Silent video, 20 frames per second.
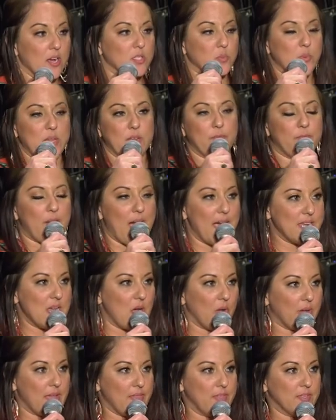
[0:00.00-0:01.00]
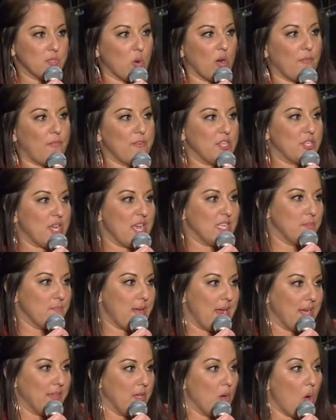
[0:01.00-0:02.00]
here's we'd find out okay this orphanage
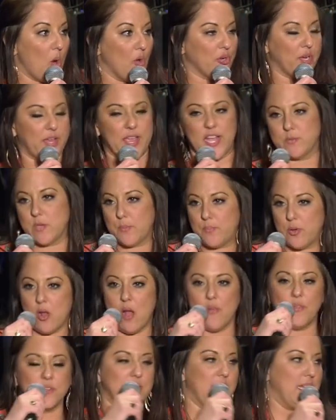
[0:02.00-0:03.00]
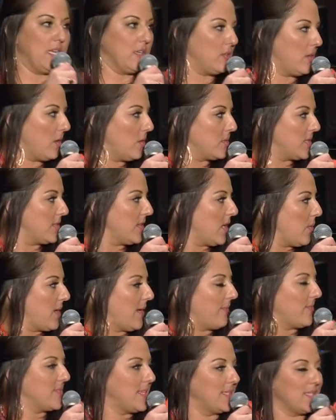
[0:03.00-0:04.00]
has mainly older kids we put all the teen clothes in there
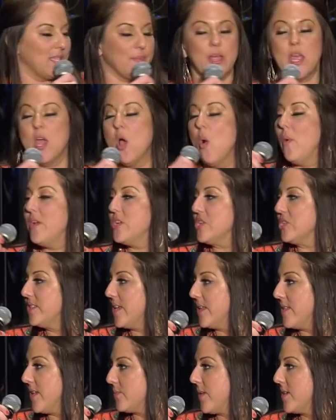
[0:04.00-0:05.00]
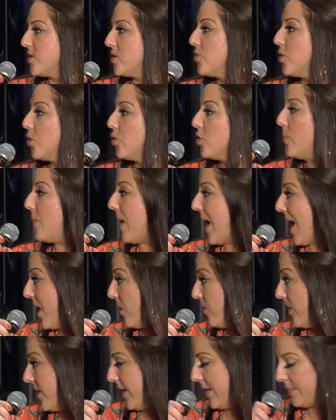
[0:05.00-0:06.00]
whatever and sometimes we just did this right so the group
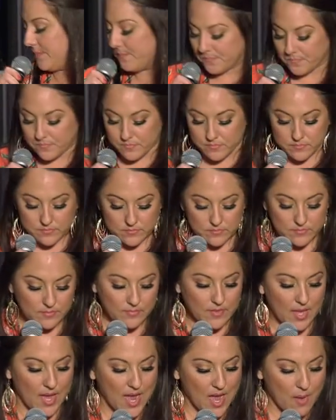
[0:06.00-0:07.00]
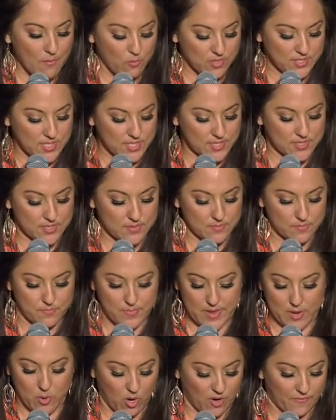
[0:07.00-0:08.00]
i went in um, was this
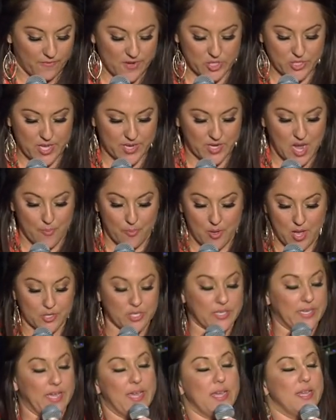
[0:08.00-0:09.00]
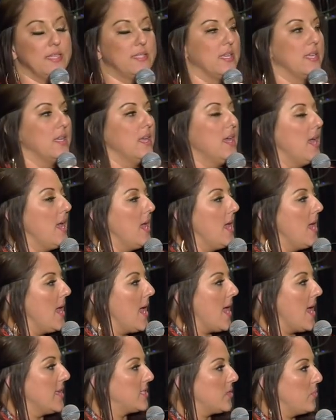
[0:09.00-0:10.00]
big orphanage that had a couple hundred kids and
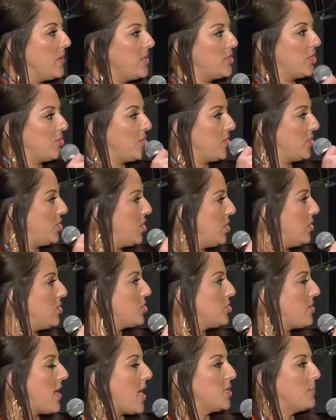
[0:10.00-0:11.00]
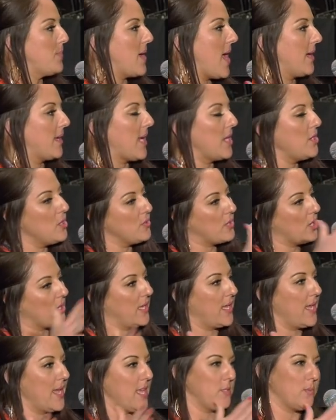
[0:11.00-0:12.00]
and so we took this huge trash bag, and I knew
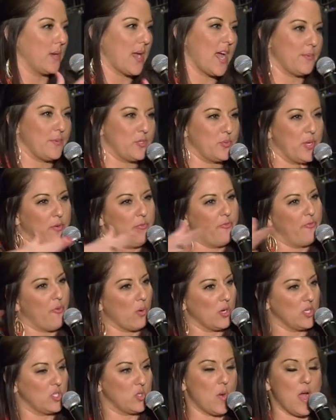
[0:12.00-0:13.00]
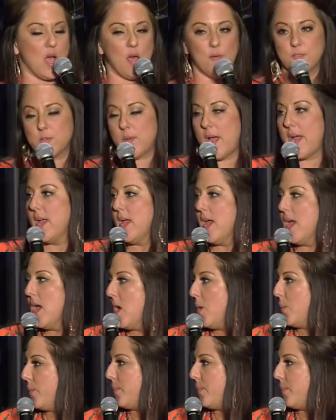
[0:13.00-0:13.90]
their kids were kind of between four and 12. So I